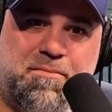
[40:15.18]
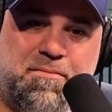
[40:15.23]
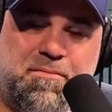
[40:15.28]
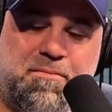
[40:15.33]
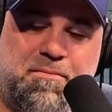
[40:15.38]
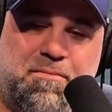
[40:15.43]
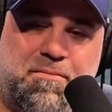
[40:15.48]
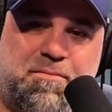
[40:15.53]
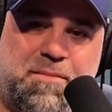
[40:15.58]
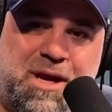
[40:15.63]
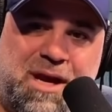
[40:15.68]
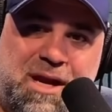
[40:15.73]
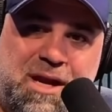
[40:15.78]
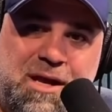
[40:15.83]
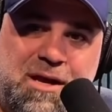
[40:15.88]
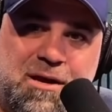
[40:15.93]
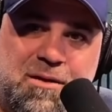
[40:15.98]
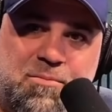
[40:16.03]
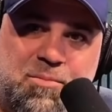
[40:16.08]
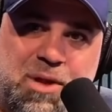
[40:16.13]

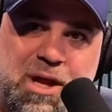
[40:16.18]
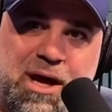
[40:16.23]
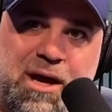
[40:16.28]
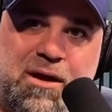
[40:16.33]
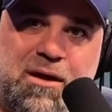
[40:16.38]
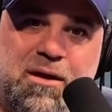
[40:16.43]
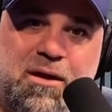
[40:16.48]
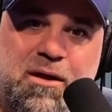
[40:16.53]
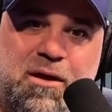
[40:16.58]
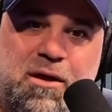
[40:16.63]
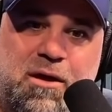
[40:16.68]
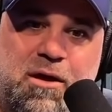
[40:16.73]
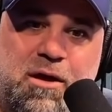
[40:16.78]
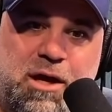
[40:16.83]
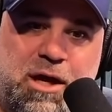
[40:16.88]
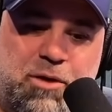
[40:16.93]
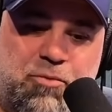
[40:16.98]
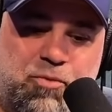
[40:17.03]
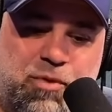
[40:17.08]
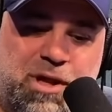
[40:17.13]
medium. Like,
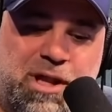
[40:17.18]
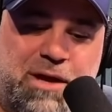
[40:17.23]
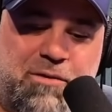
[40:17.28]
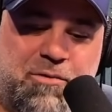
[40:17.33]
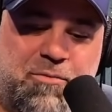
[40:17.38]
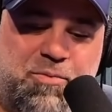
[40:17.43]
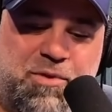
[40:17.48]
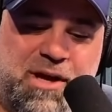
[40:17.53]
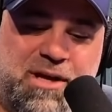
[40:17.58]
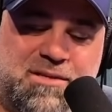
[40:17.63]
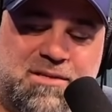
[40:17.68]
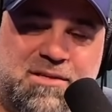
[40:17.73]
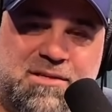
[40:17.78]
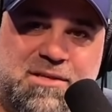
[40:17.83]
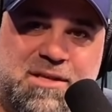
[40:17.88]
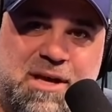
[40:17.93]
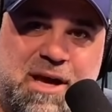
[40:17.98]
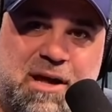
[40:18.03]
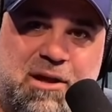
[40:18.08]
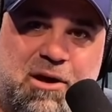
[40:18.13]
it really replaces
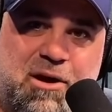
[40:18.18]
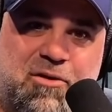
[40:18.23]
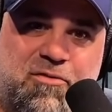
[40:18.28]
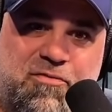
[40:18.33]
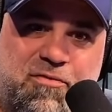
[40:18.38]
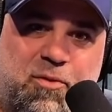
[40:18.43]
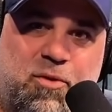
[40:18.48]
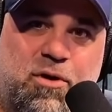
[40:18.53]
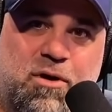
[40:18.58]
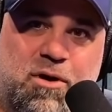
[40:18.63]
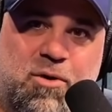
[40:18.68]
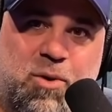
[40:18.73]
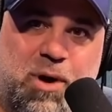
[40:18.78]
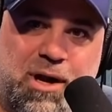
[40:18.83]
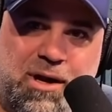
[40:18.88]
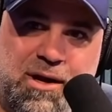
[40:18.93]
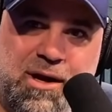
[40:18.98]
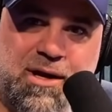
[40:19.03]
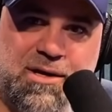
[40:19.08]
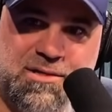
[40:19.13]
the LR4
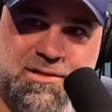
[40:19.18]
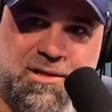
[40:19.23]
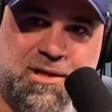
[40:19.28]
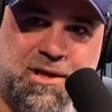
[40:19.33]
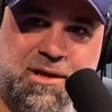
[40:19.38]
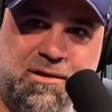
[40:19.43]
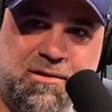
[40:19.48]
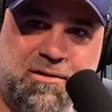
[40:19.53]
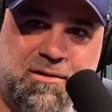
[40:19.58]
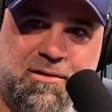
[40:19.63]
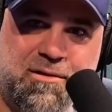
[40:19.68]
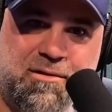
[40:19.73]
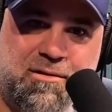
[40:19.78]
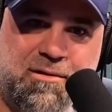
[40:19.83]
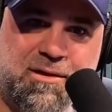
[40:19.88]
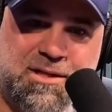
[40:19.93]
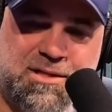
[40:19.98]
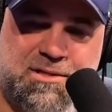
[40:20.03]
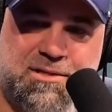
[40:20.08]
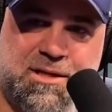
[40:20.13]
quite nicely.
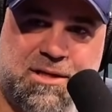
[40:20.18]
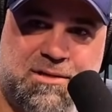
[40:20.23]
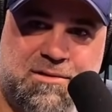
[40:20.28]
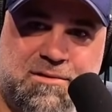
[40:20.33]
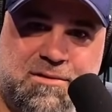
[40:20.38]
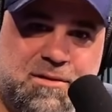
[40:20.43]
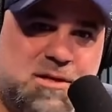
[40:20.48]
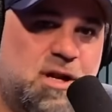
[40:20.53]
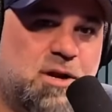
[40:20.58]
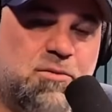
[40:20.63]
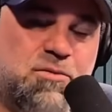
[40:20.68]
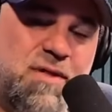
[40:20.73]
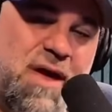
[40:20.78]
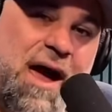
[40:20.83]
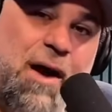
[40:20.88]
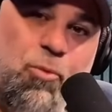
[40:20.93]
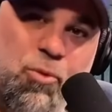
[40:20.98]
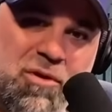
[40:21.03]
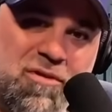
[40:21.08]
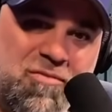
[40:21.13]

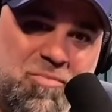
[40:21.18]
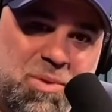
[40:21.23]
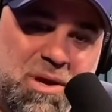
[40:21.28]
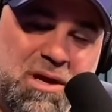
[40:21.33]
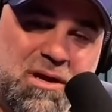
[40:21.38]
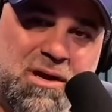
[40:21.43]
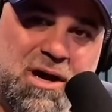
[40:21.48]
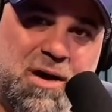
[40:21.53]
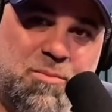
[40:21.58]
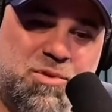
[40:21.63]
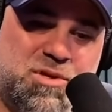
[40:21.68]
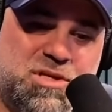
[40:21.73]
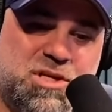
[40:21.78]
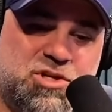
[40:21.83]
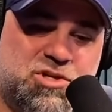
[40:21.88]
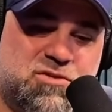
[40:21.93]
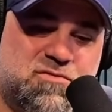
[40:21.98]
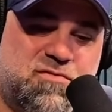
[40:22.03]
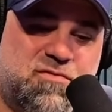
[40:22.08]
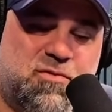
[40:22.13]
That would have been
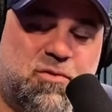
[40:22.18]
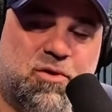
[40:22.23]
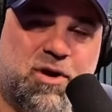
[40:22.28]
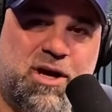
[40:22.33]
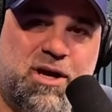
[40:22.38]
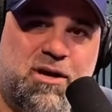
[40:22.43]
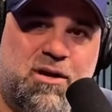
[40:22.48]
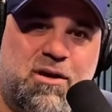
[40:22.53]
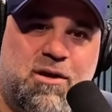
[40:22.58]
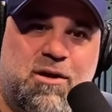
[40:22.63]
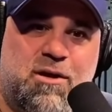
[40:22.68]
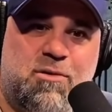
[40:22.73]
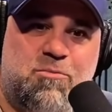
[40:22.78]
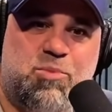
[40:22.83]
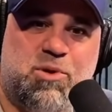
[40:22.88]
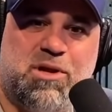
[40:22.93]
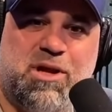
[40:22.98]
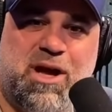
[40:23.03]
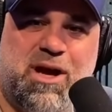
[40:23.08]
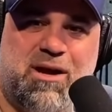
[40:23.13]
competition for it.
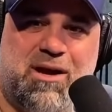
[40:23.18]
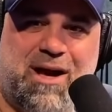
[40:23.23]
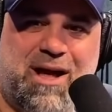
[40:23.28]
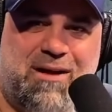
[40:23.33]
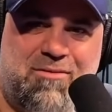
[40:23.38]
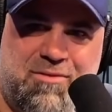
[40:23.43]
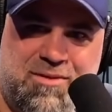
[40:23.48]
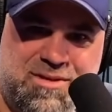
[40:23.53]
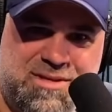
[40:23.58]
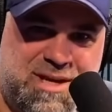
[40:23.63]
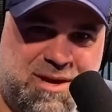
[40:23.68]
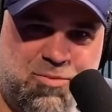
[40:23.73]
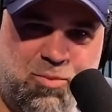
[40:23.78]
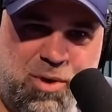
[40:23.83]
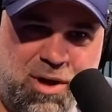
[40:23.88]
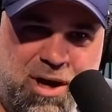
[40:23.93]
But Zach, what